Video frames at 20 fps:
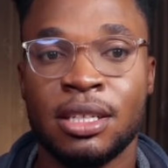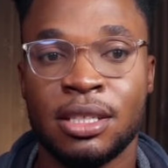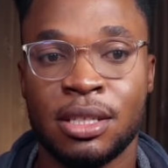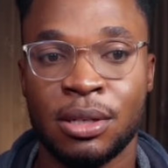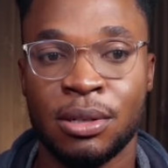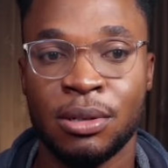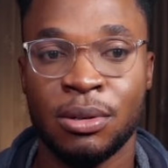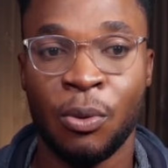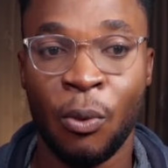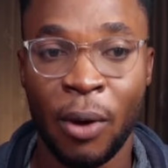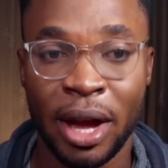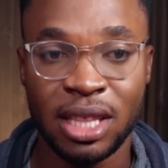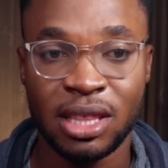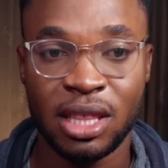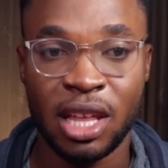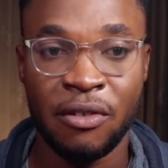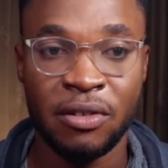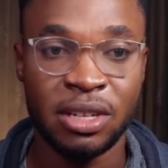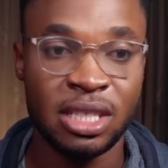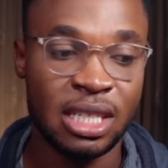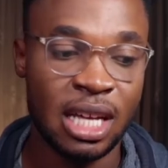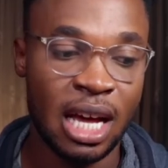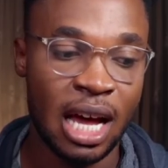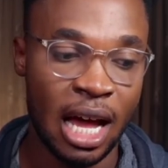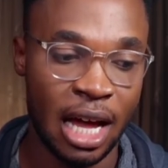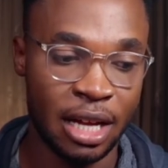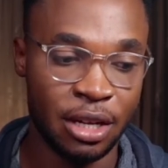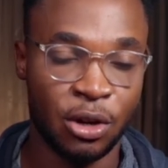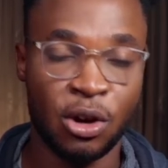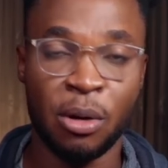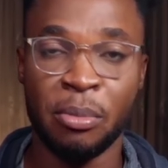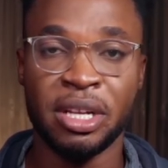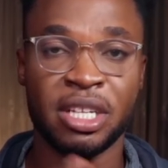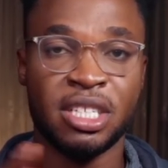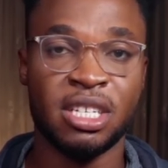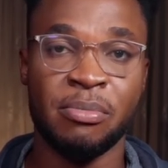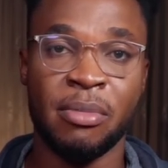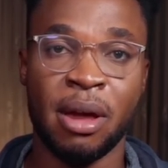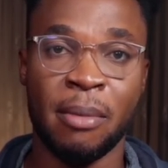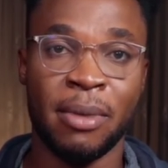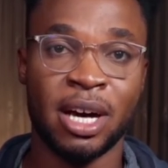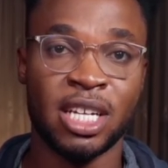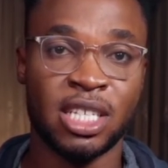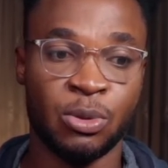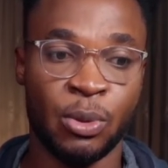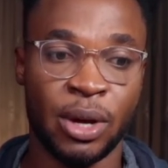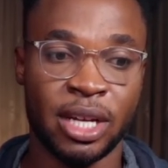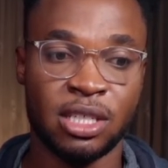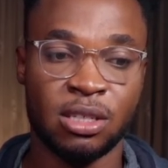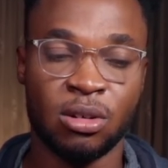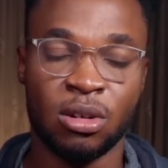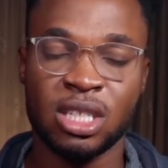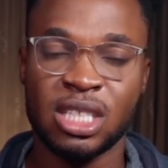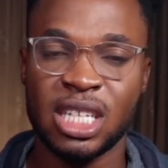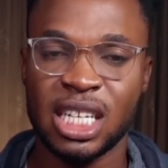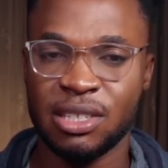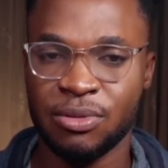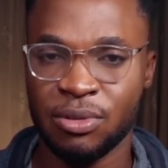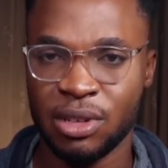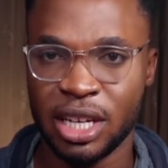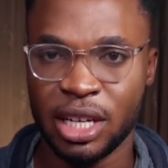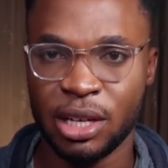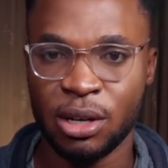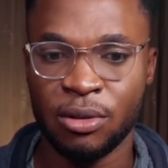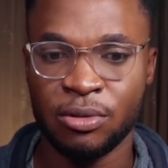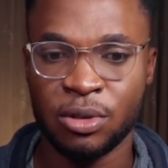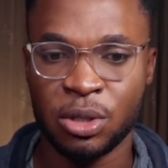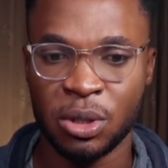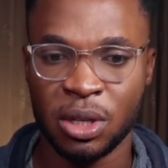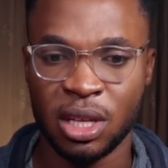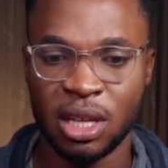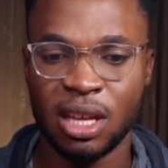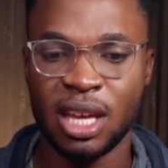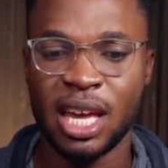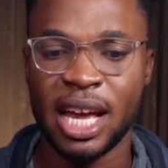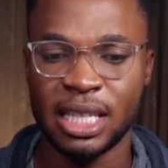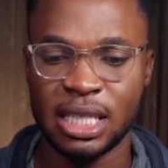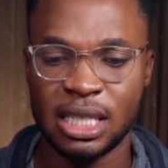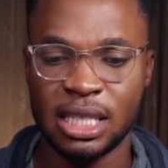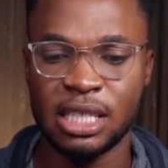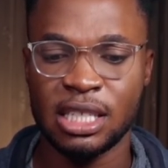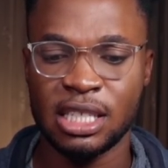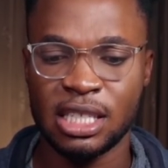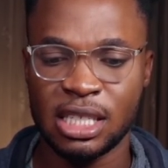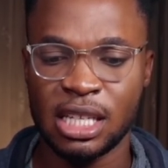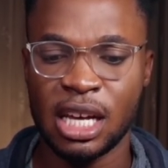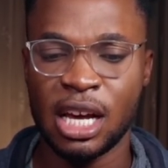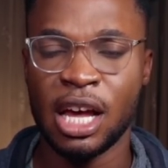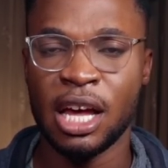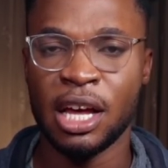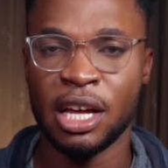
So when Teresa and the community members were successful enough to get this